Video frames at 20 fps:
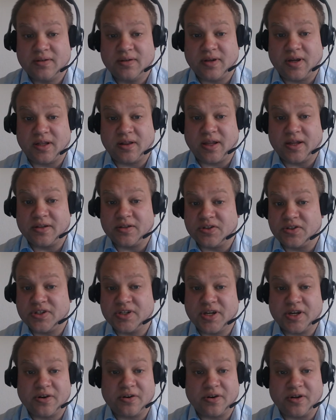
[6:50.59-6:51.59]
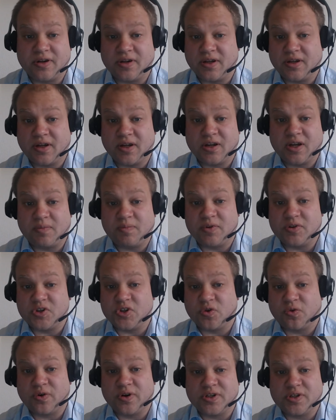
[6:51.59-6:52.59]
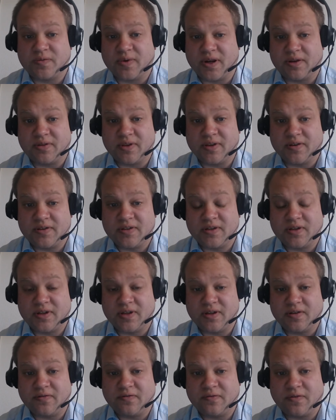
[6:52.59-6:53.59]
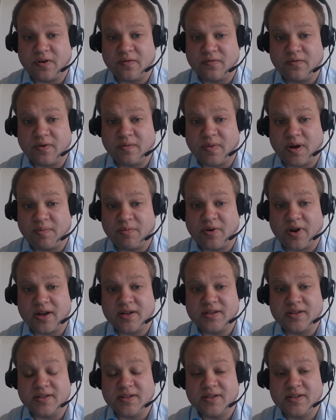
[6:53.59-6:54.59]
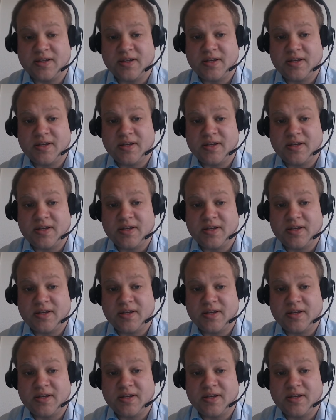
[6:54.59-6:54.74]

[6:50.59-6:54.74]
I'd like to share a couple of stories around this from my practice.